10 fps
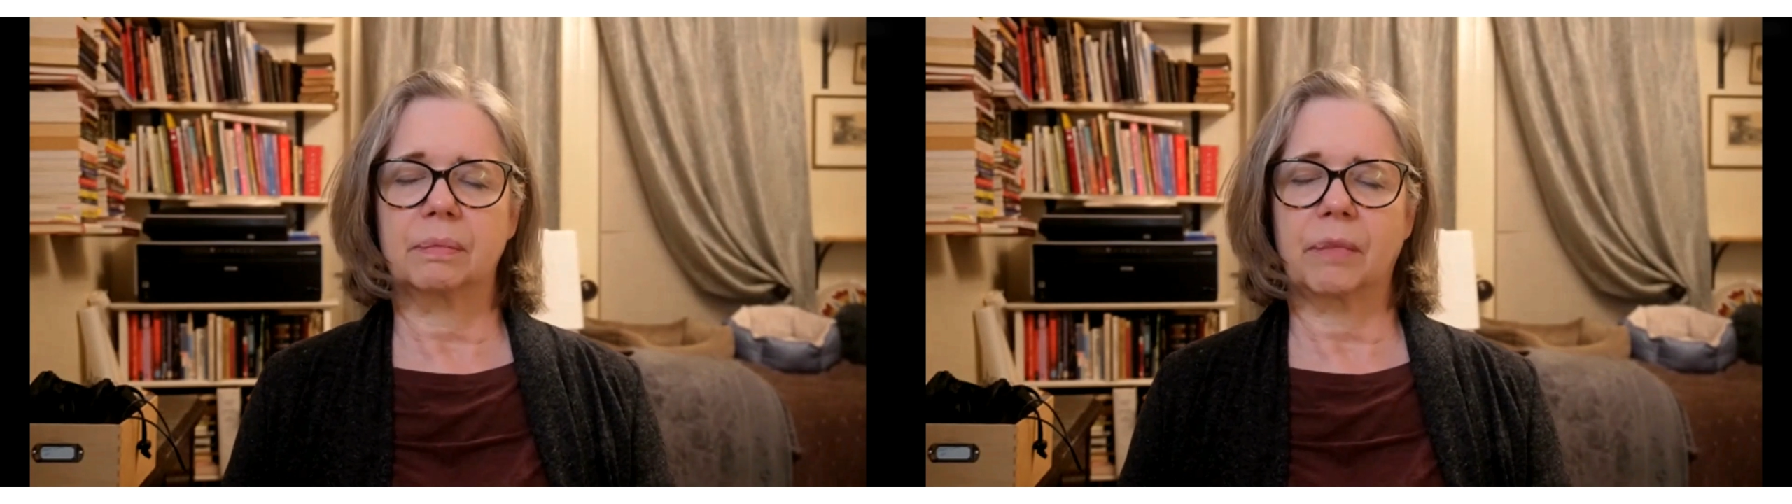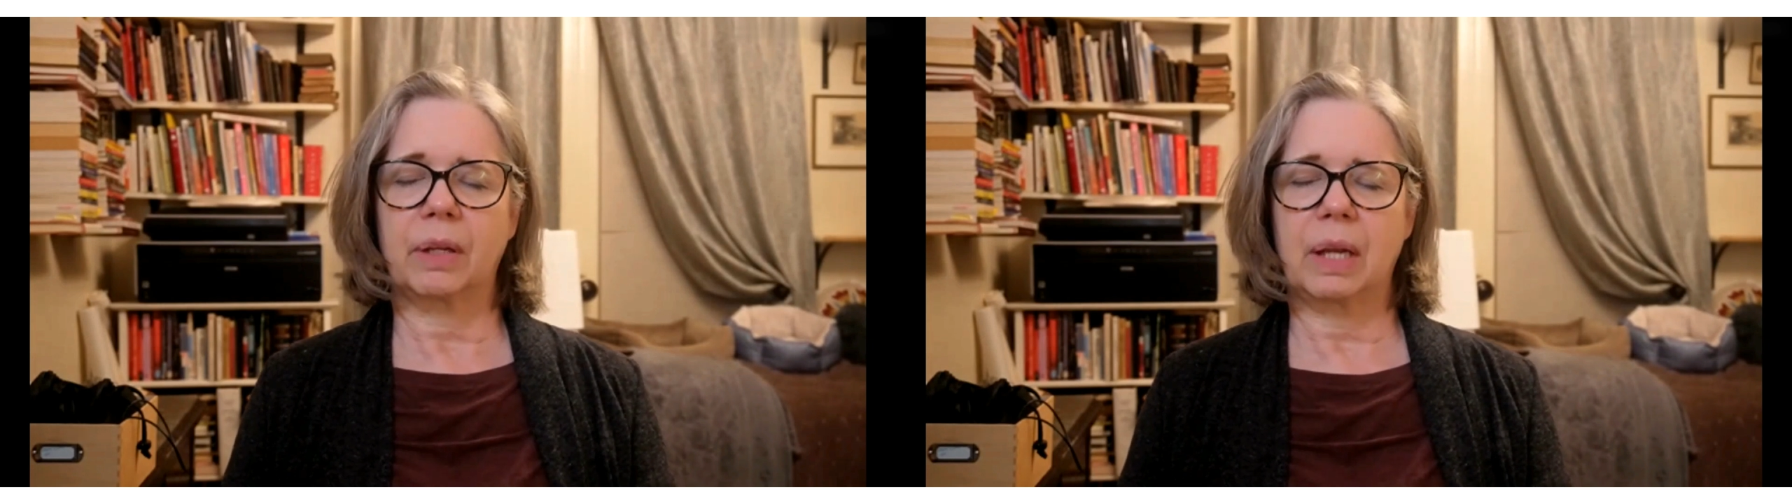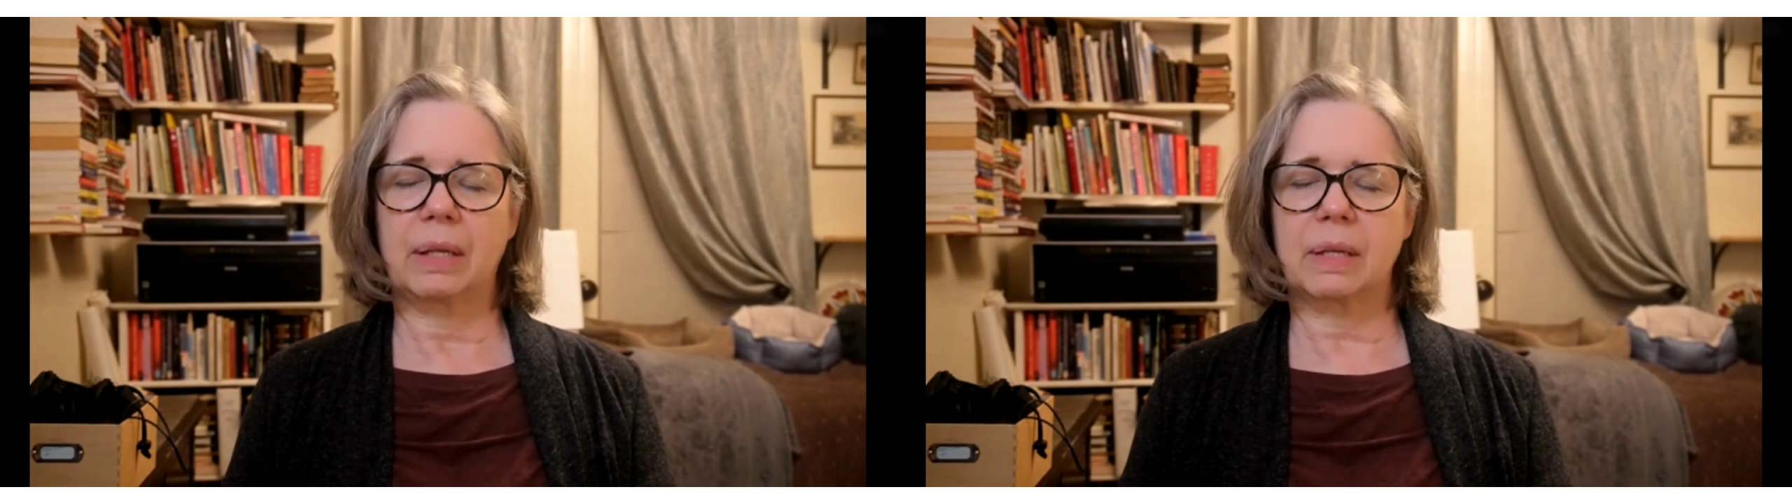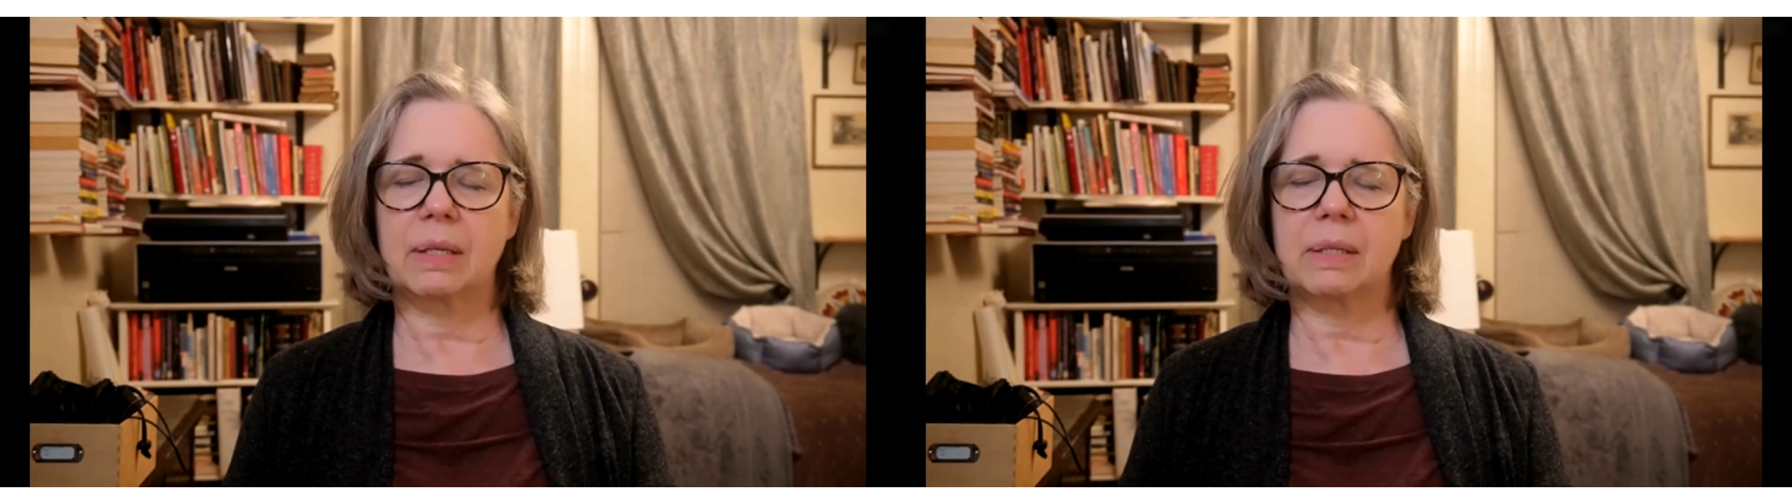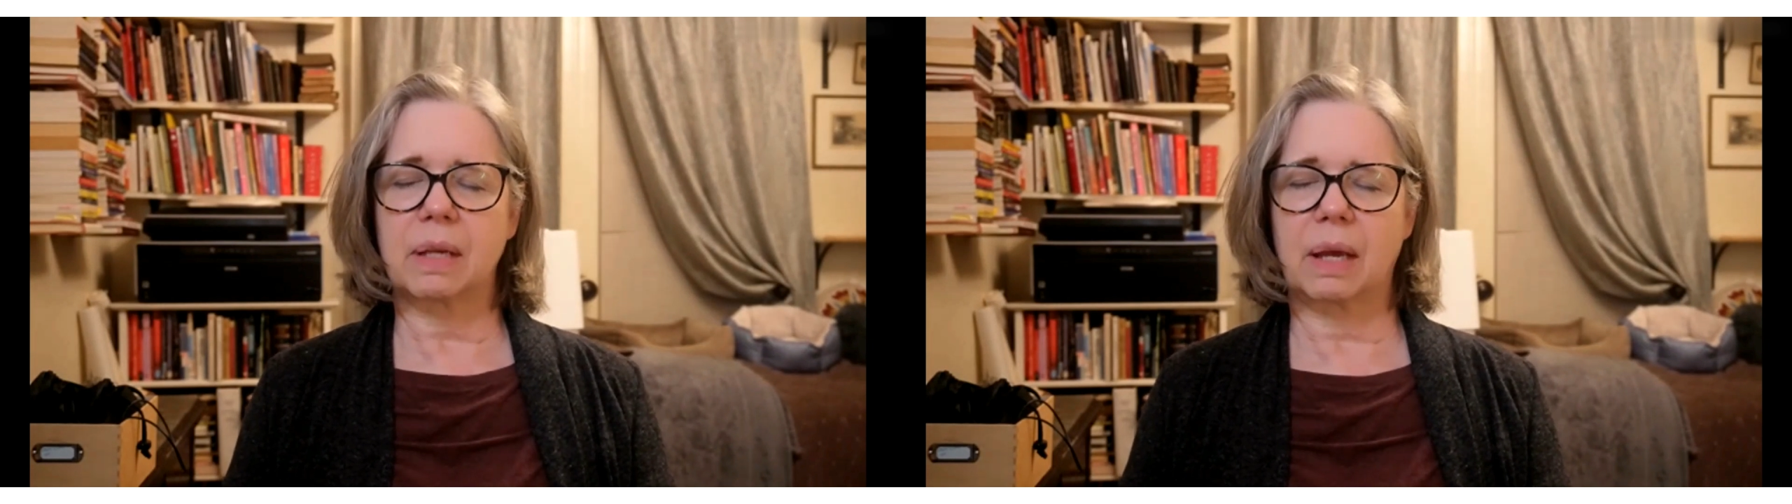And as I
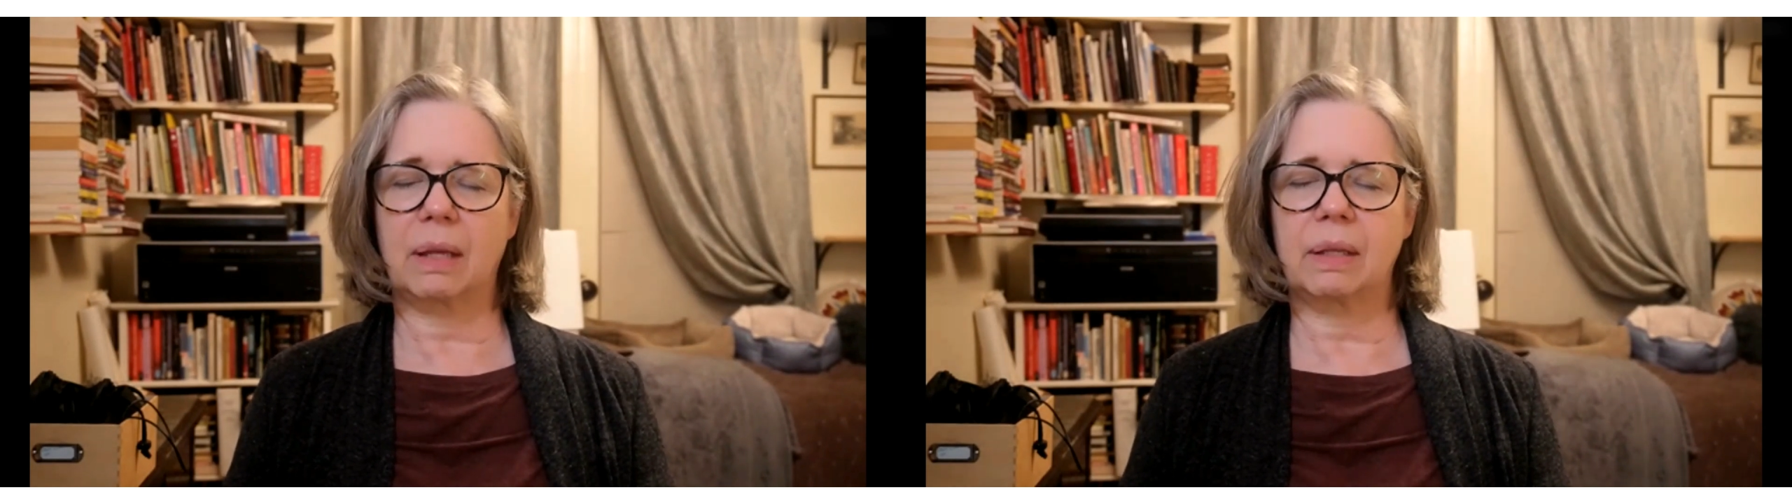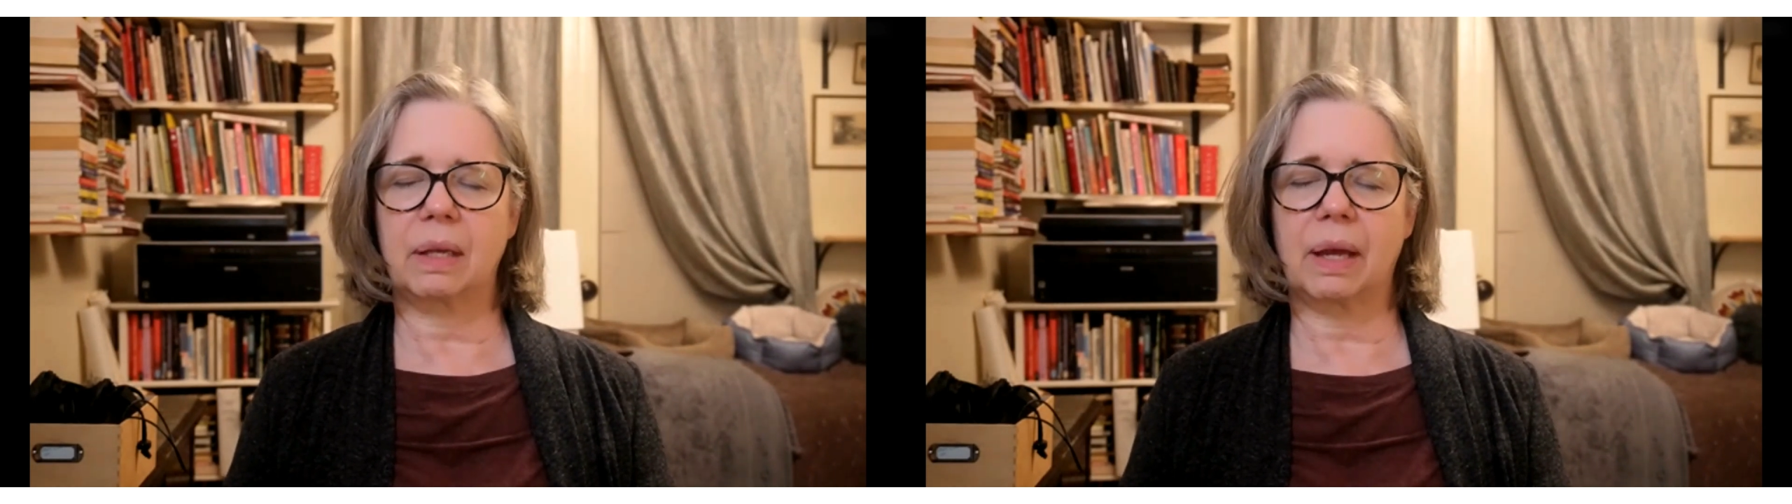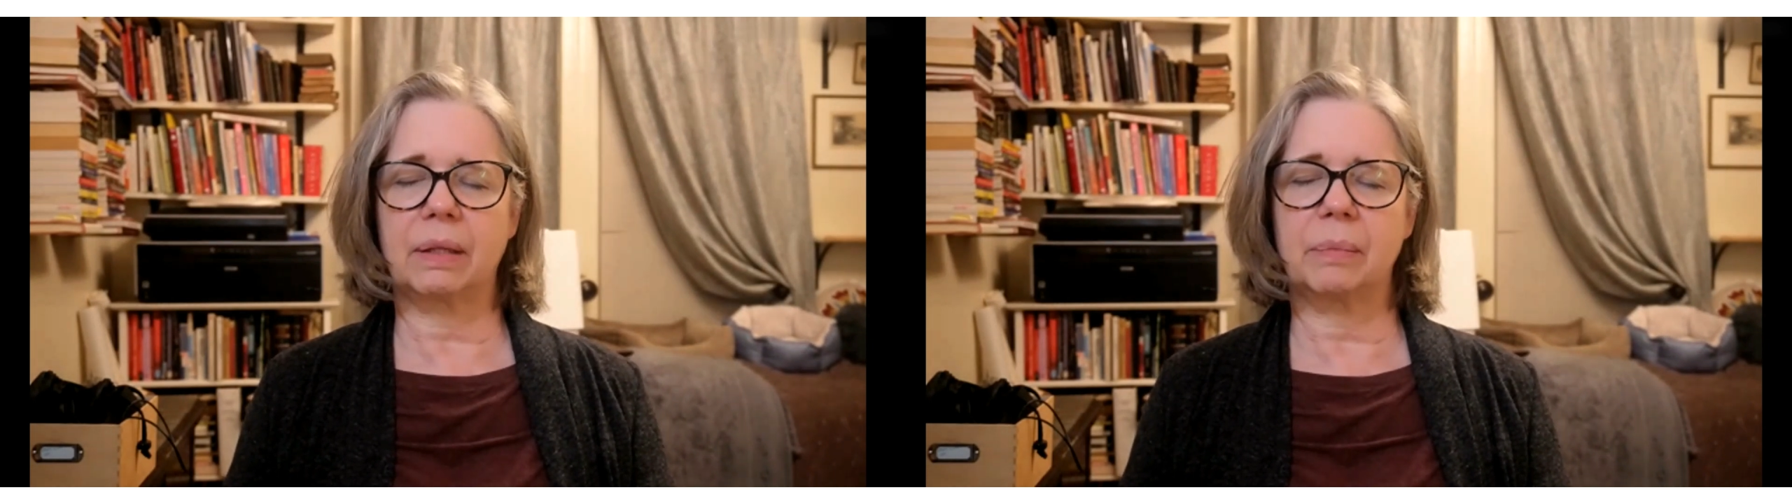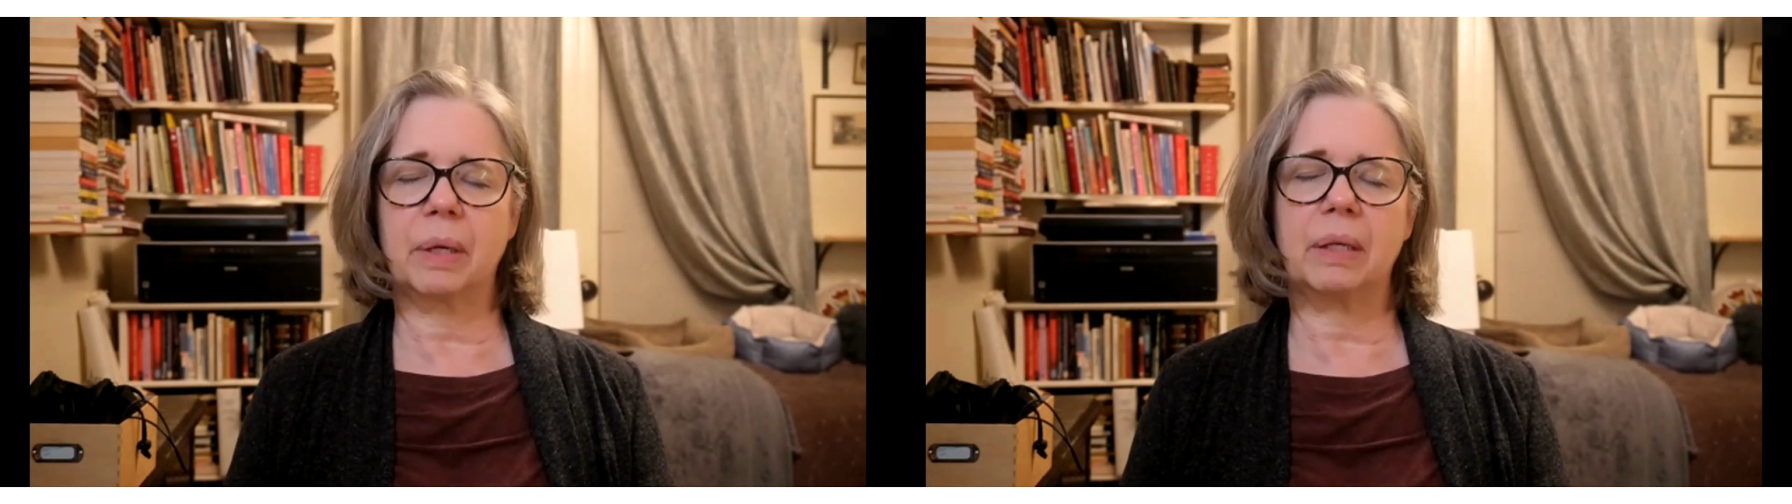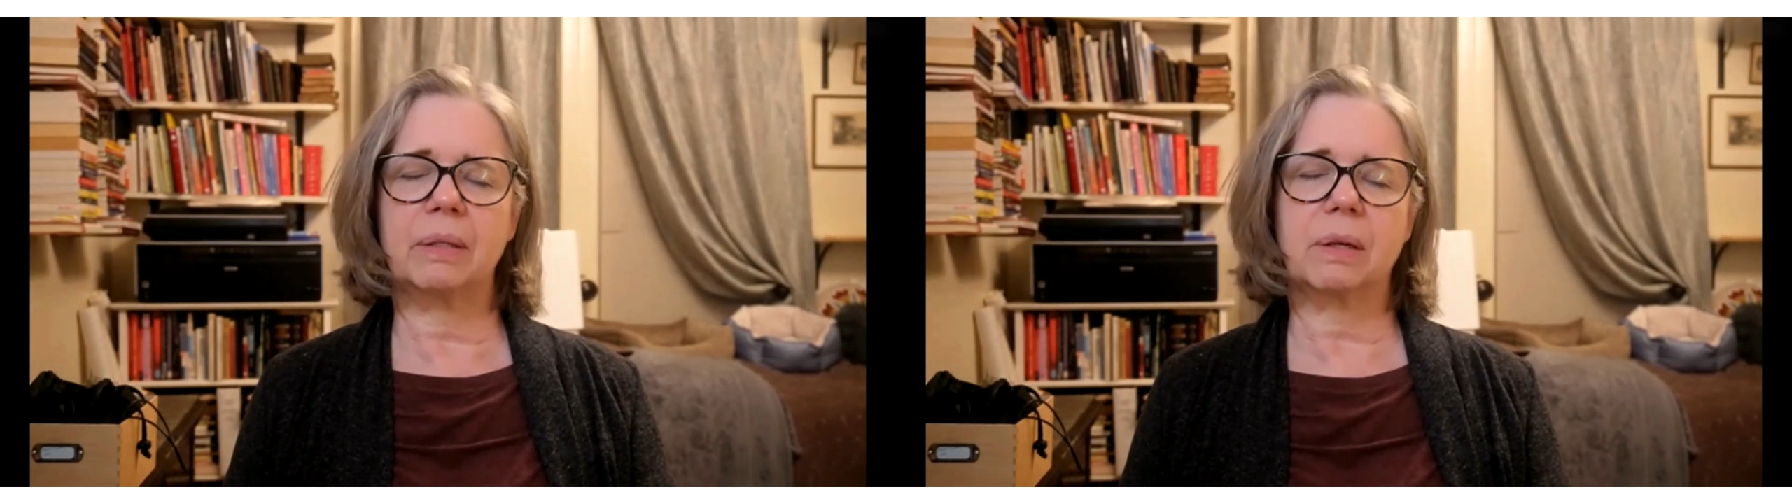said, the element